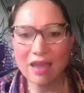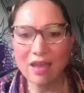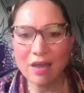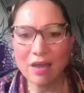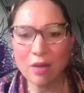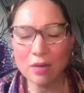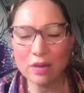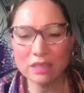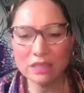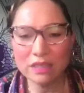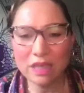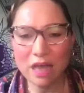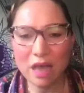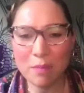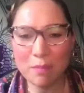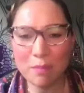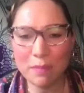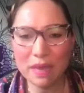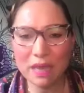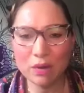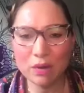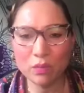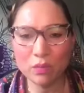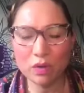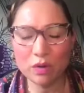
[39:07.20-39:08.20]
I always thought
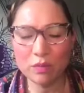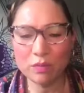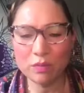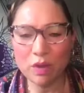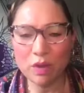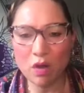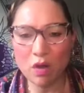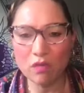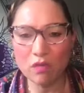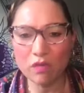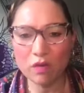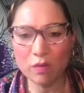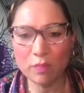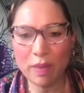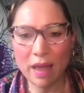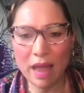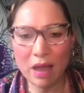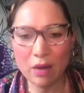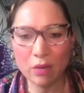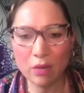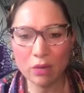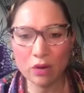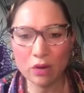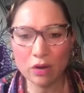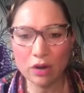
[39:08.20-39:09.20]
mint would
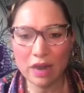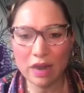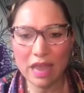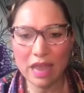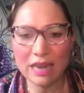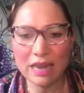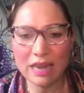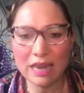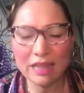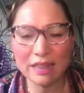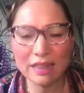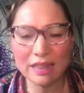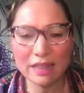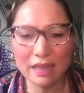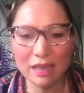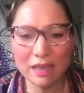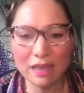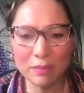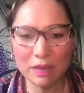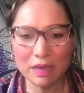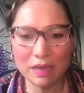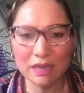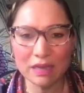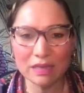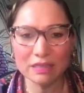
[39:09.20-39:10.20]
overpower
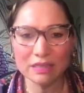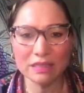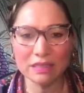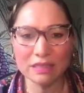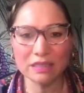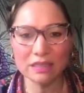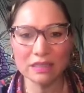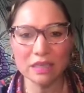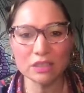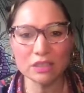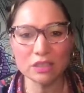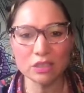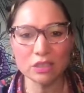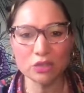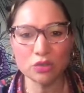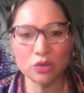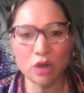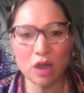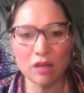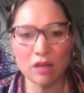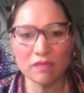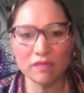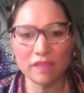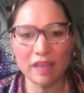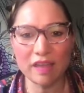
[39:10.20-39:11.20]
anything because it's such a
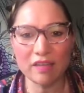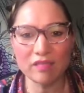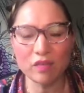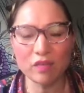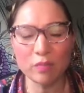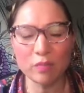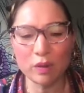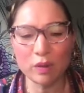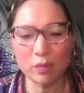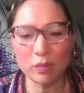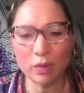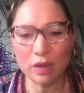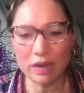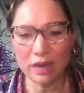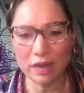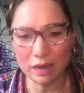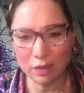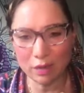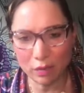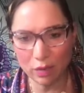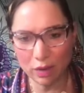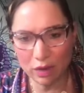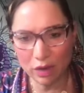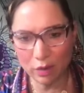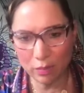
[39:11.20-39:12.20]
strong flavor. But when
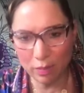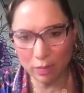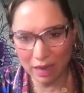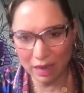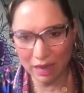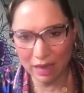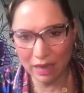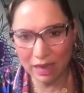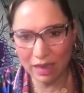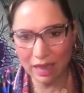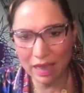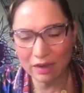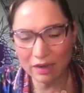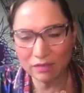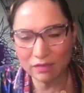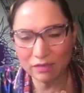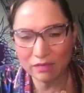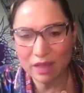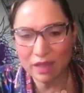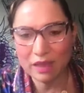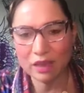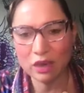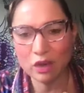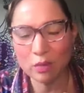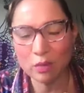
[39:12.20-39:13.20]
it when you make it kind of
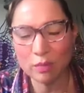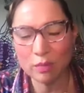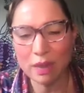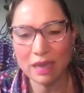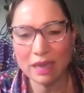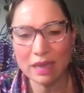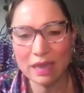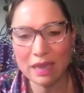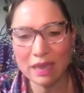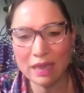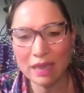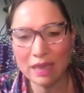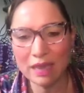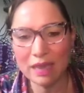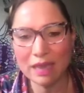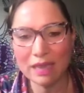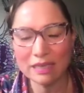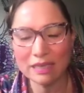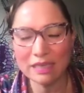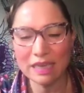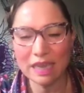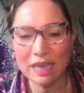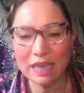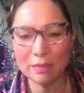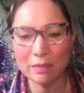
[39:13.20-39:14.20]
like you're making it,
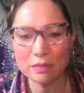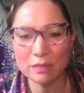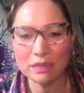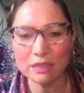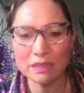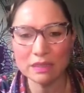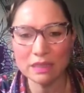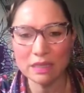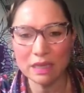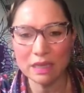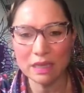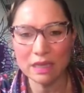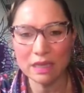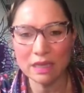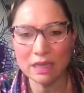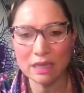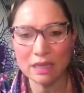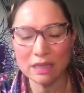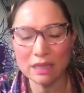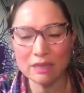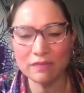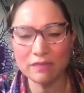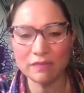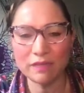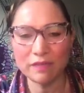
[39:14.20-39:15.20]
it tames the
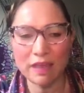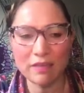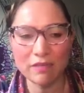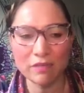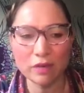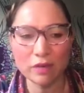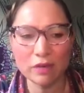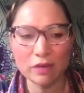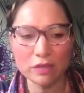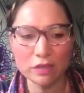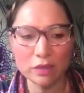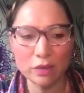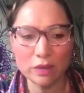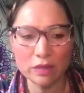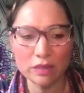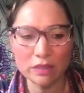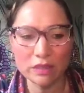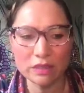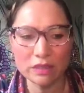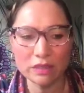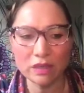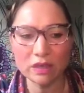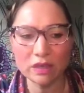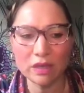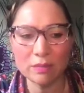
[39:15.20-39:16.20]
the flavor, so it
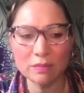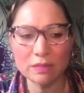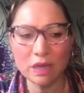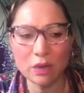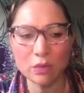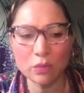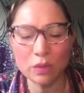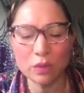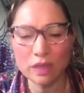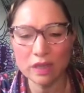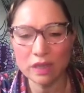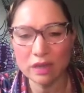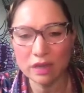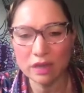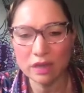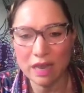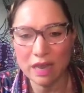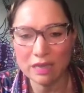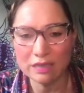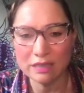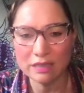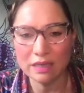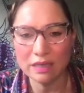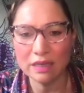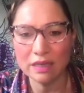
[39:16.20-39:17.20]
still comes out really good
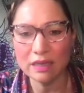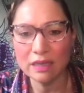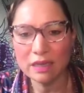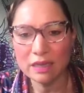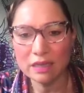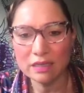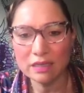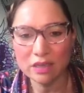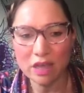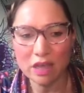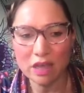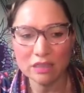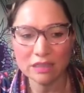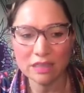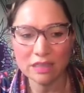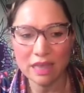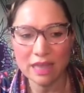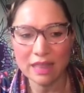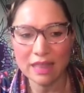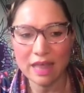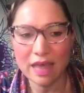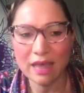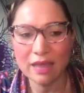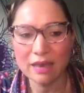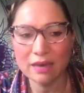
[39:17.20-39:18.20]
as a sauce like mm
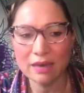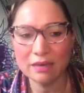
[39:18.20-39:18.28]
-hmm.